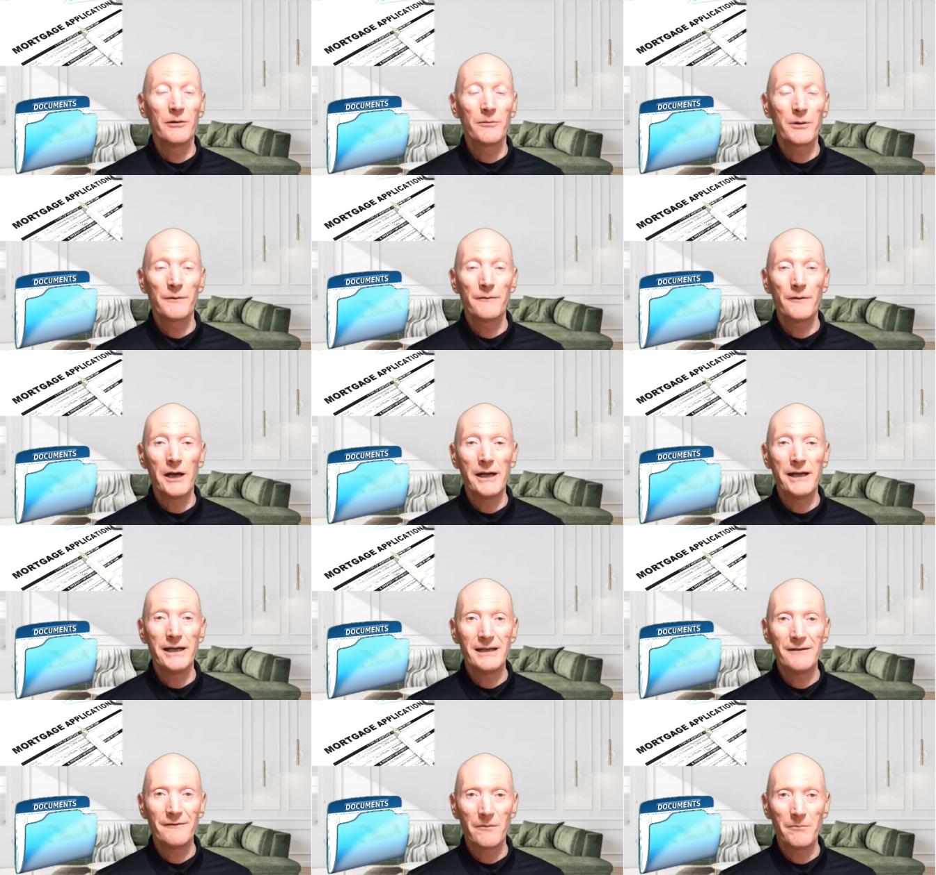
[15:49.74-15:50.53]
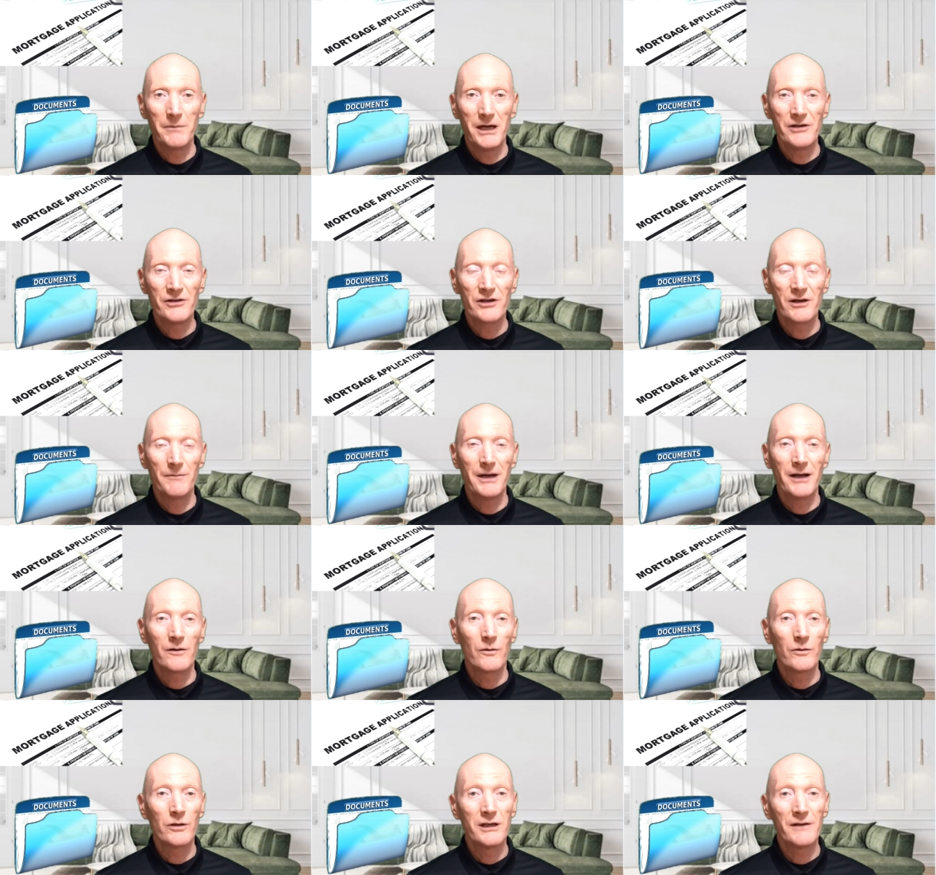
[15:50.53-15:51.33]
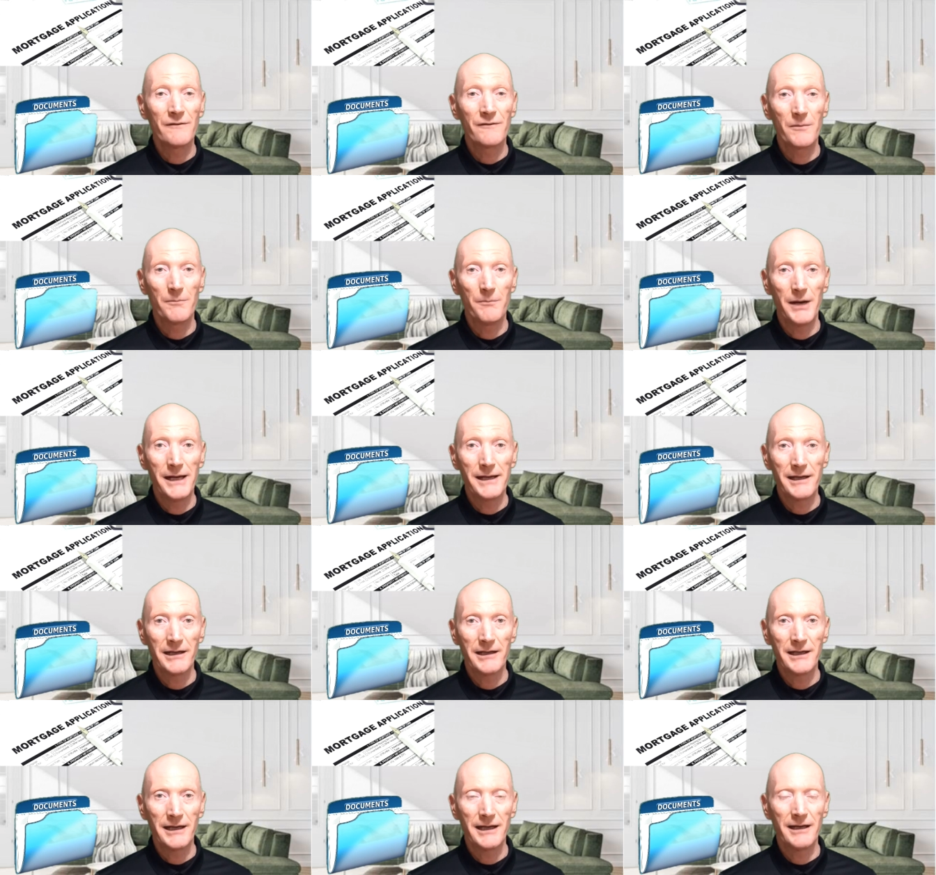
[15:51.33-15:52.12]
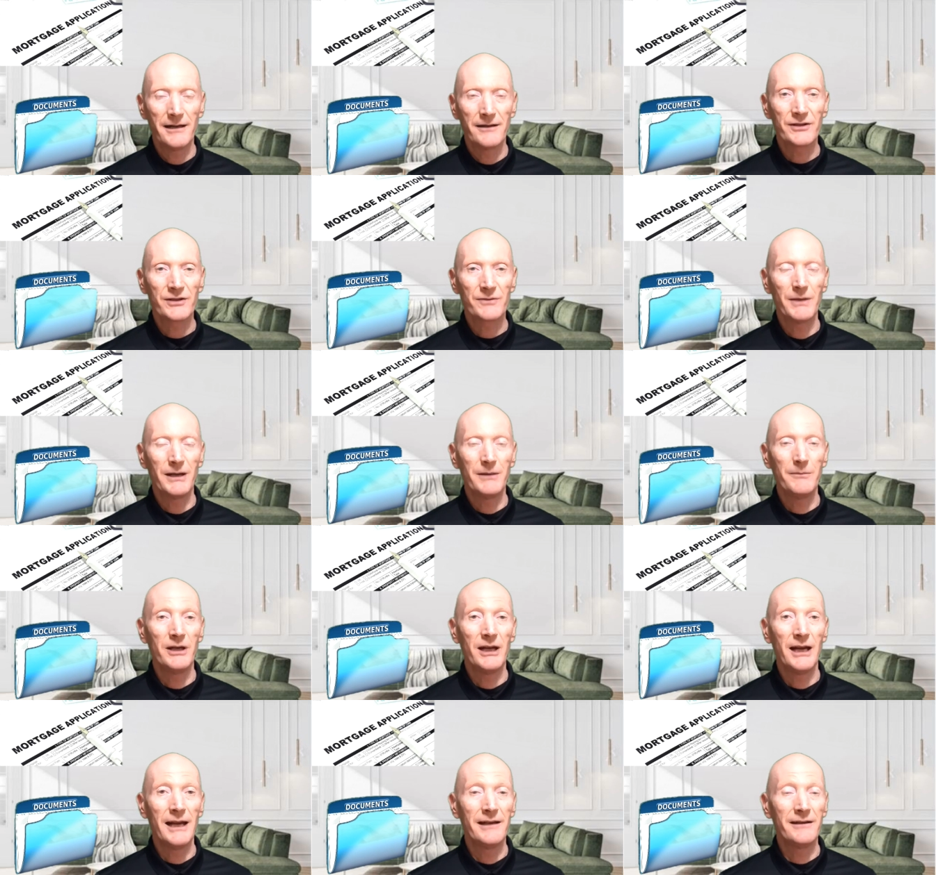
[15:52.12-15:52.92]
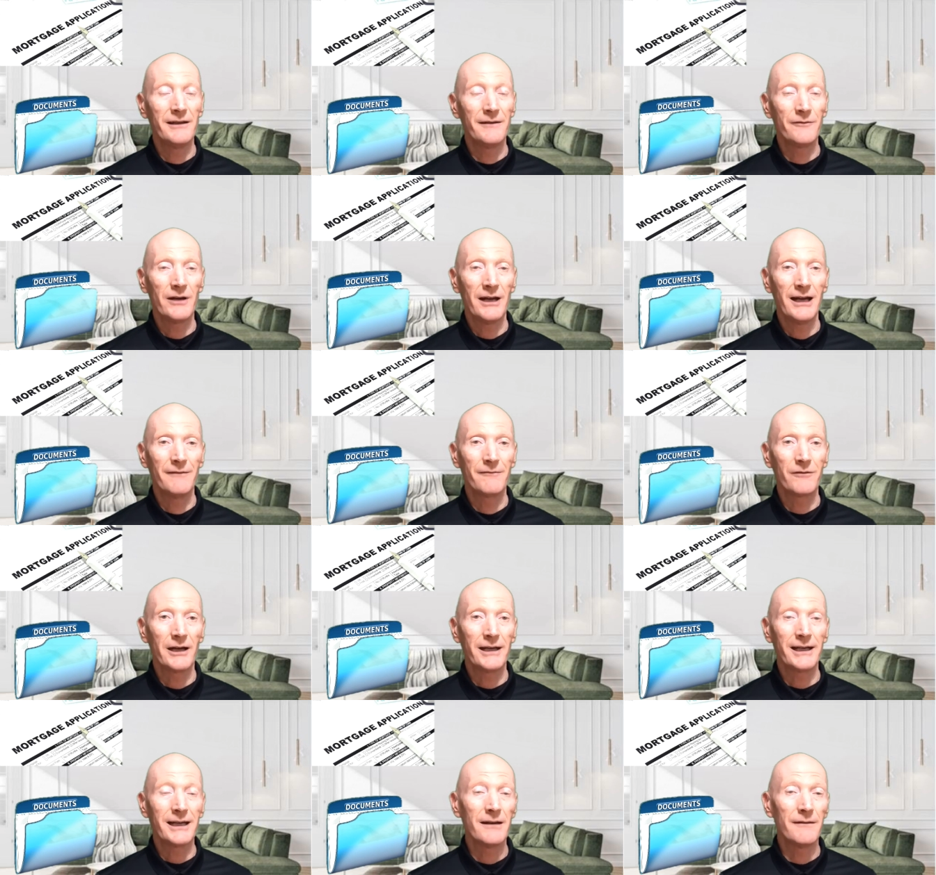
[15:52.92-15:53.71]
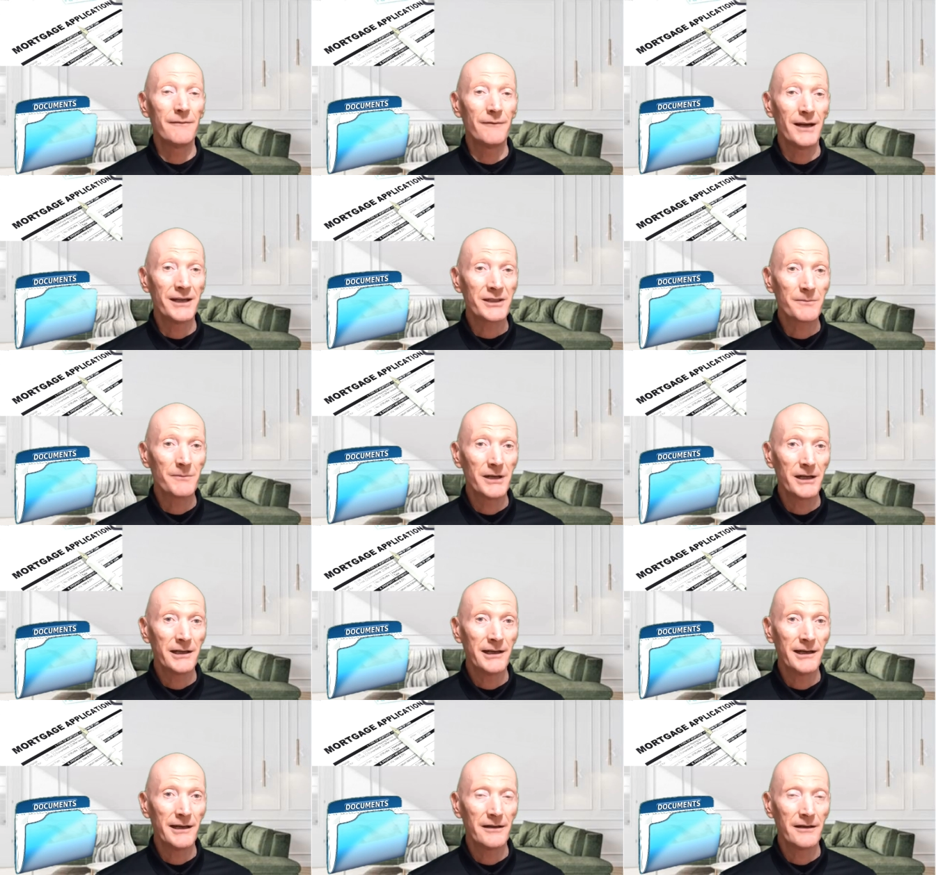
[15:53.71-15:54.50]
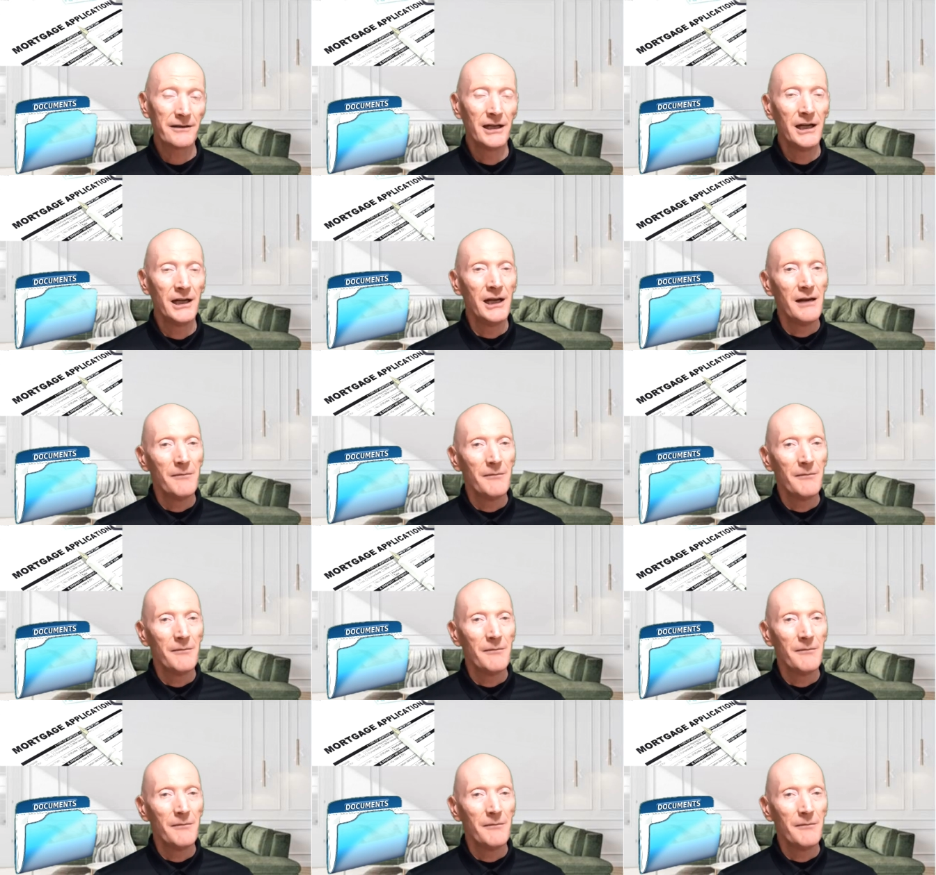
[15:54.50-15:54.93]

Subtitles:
providing information about all your different bank accounts, maybe, and if you have like an investment account,